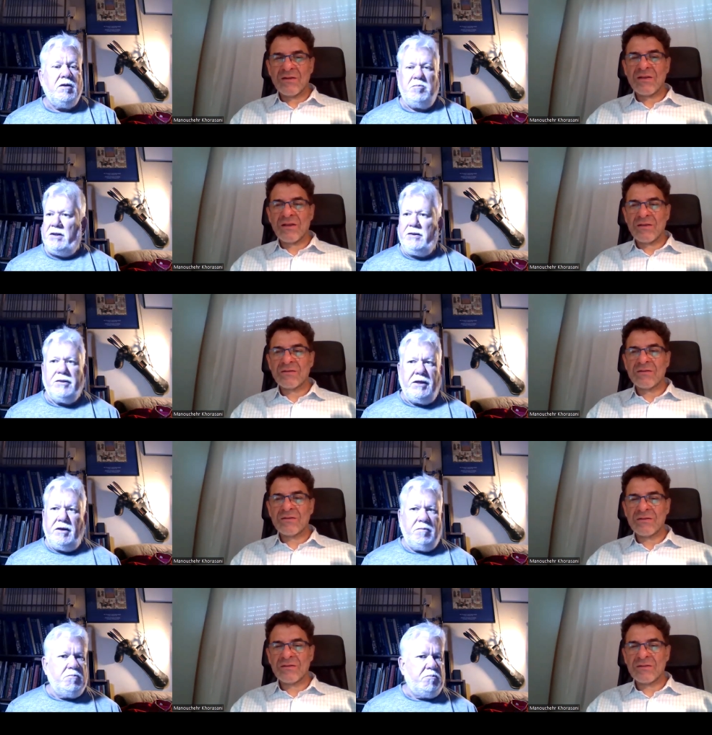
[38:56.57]
Speaker 1: but okay.
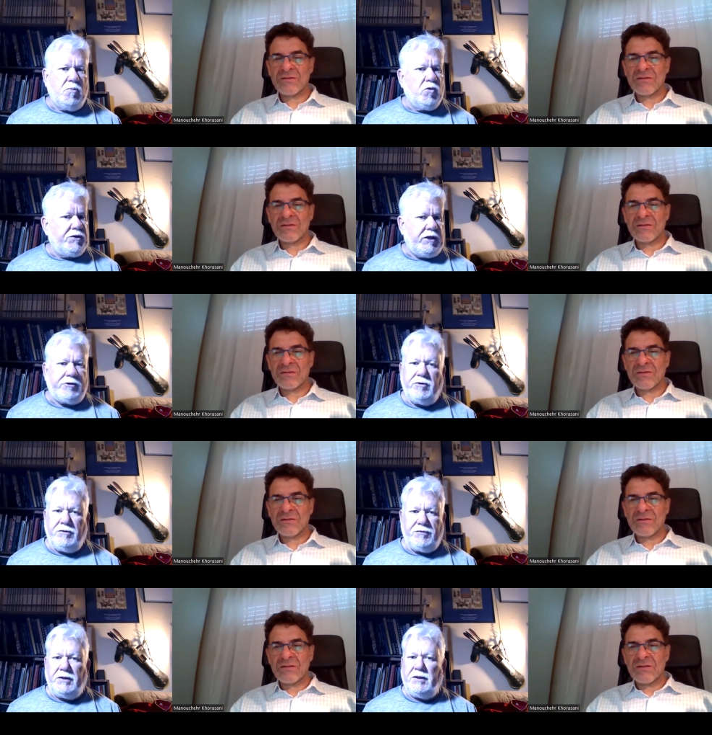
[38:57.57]
they're more
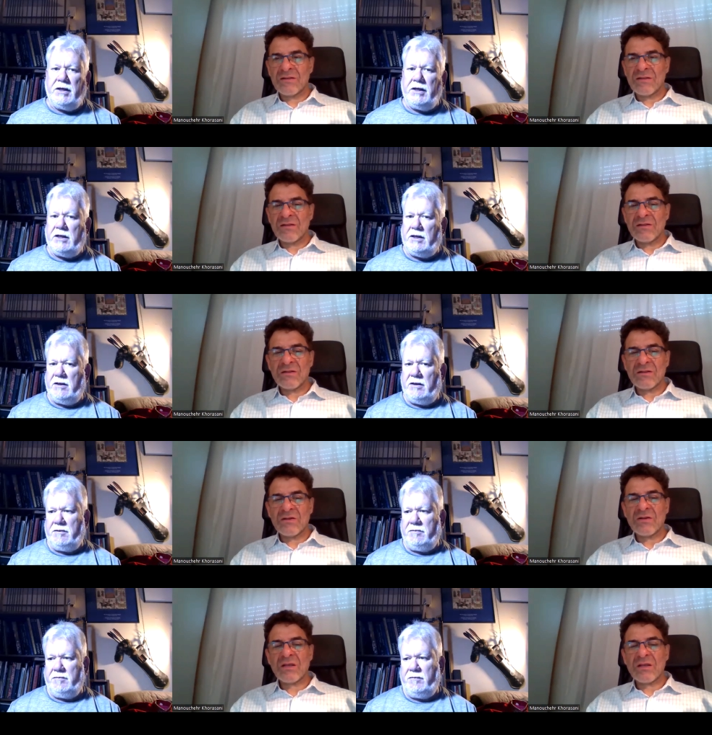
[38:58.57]
decorative than they are
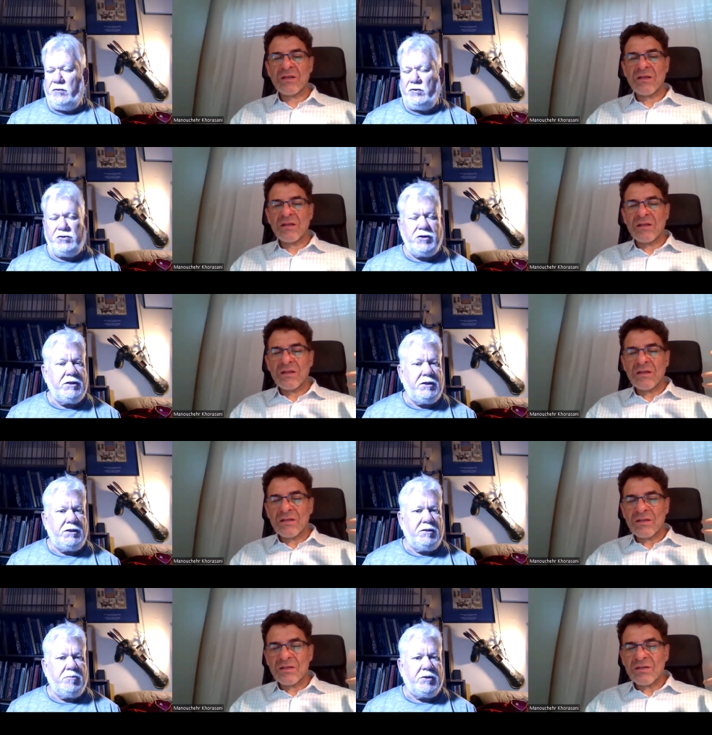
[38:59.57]
um, for
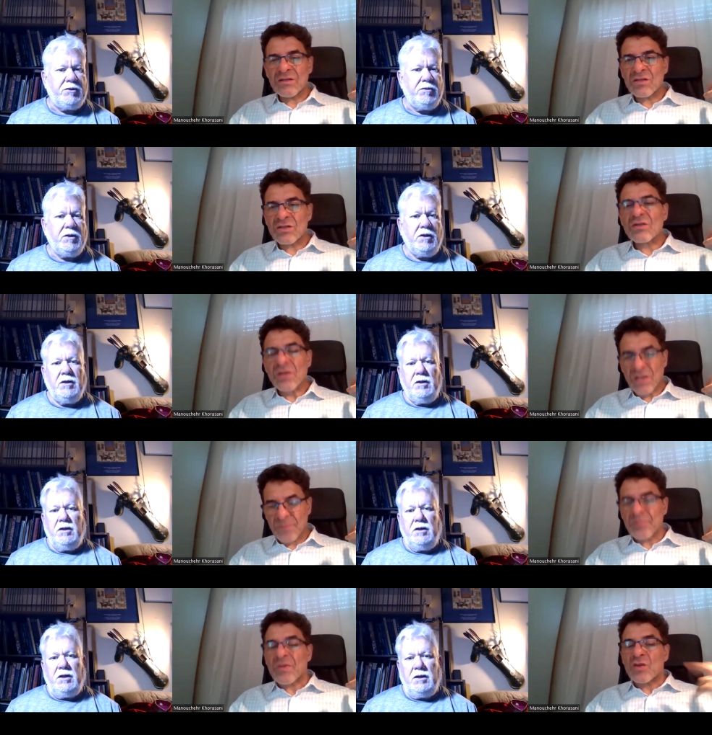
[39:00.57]
strengthening the bow.
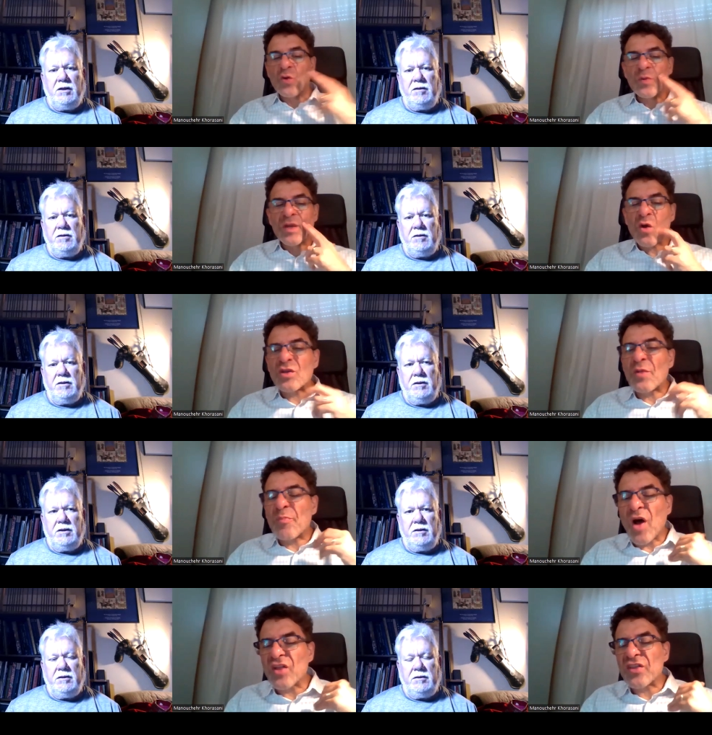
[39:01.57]
Okay. Uh, do we know
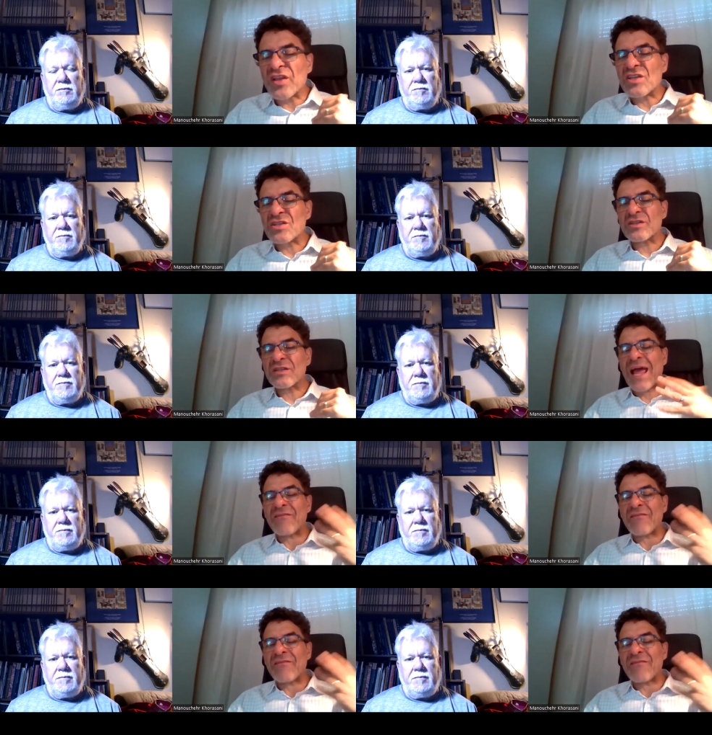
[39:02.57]
the poundage, the